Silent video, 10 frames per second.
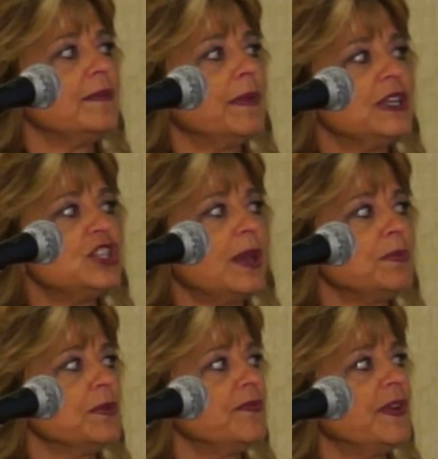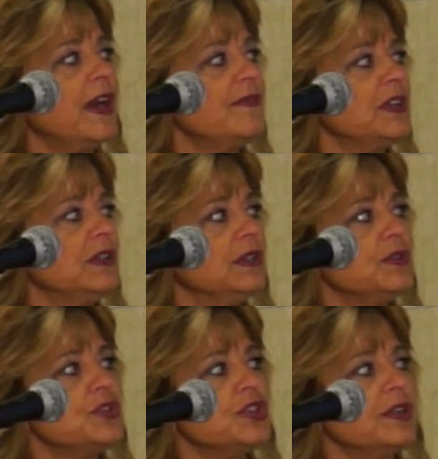in my chapter 5, An
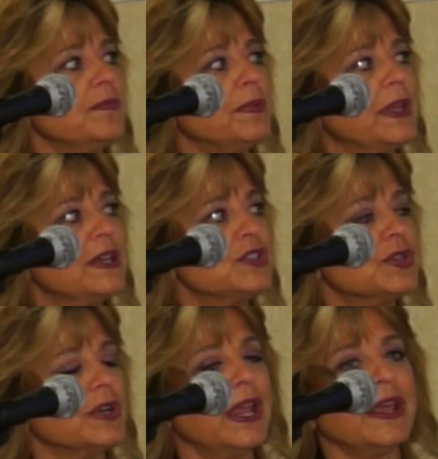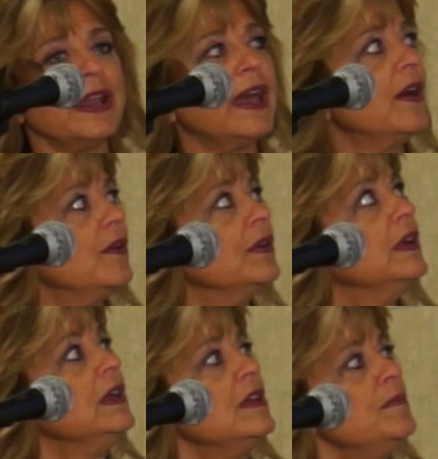Illusion of Pleasure, and how
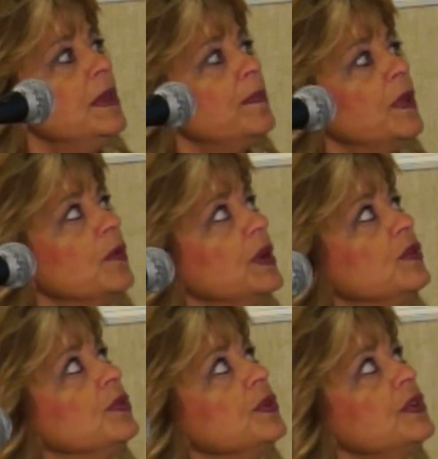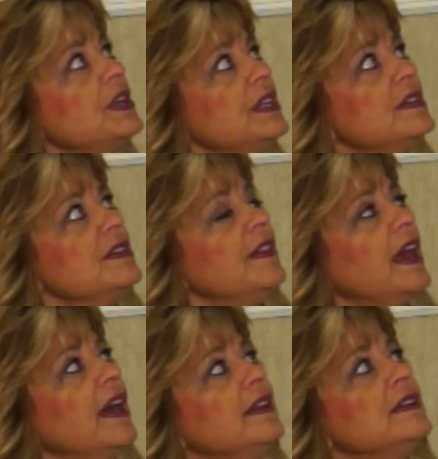people are recruited into
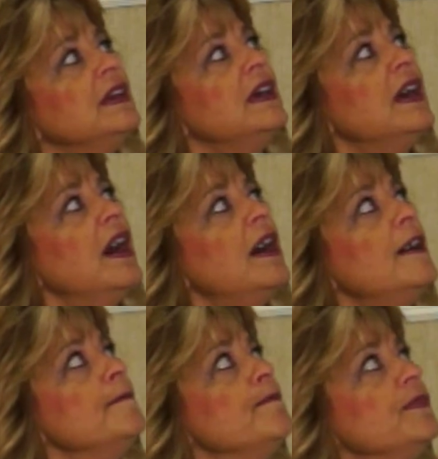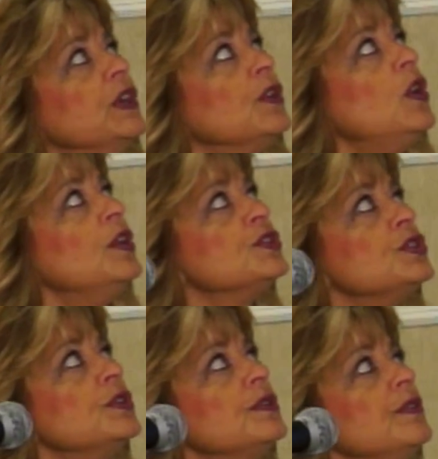that. The
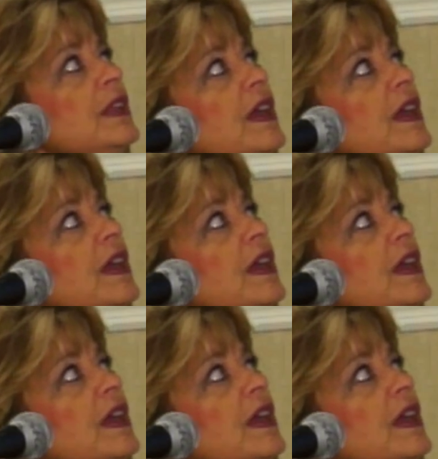culture